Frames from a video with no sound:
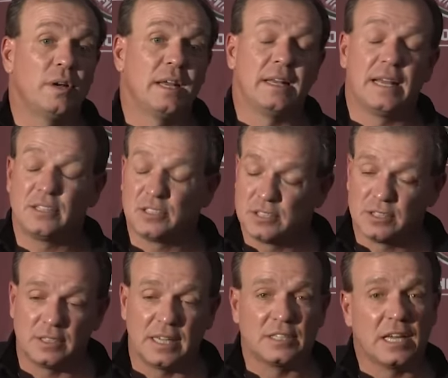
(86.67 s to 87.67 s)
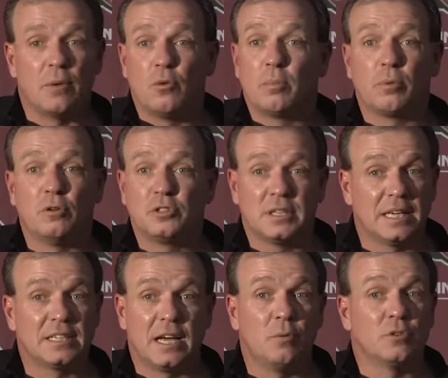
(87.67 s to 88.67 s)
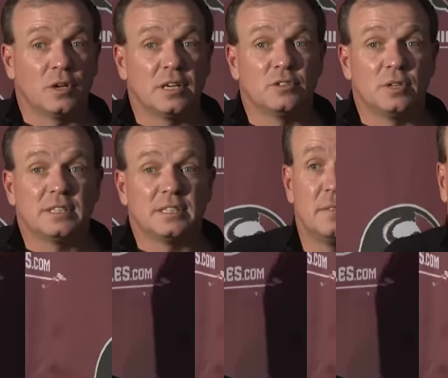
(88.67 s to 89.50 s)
And then that's how we'll approach it, and that's how we'll try to address it.